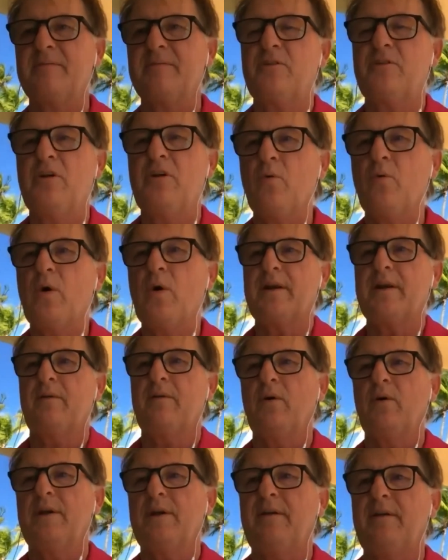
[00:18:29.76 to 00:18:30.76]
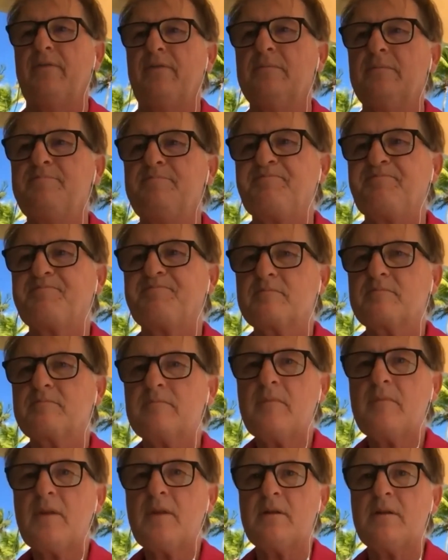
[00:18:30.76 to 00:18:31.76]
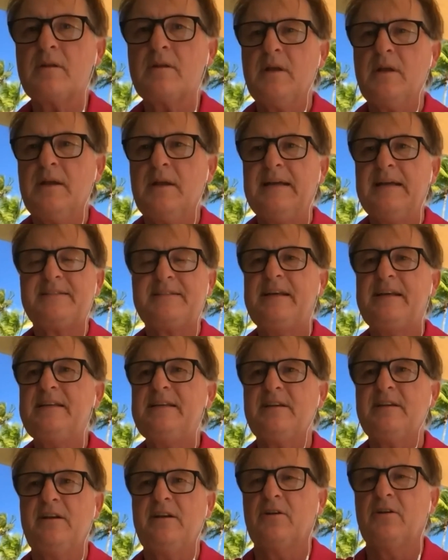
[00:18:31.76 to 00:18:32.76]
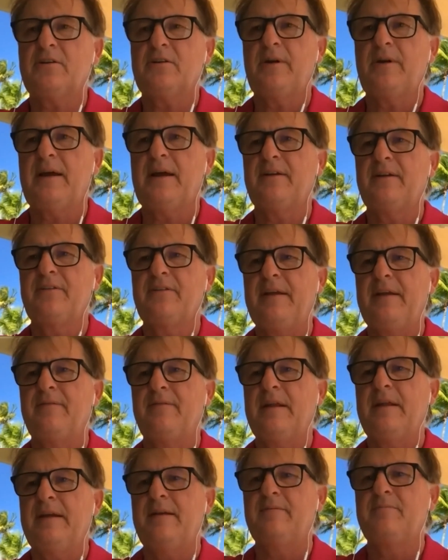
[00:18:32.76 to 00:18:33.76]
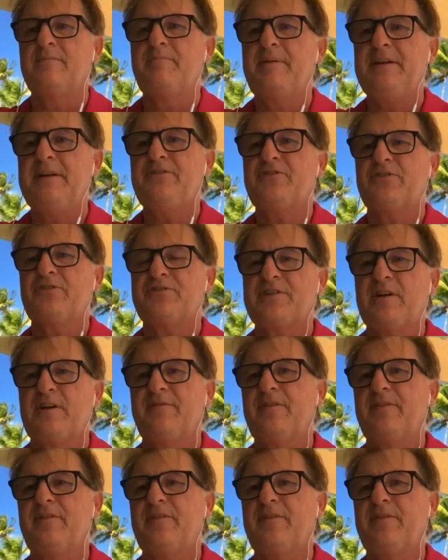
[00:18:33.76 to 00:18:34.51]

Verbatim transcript: you know, what, whatever. It's easy to look around and, and, and beat yourself